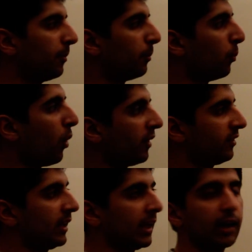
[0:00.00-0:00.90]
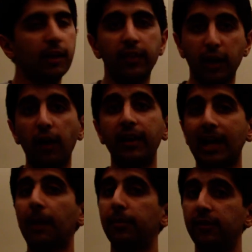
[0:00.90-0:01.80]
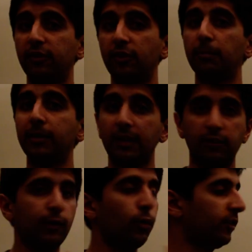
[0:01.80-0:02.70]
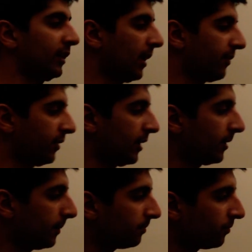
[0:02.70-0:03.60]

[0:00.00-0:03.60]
worsening the current account position, potentially causing a deficit.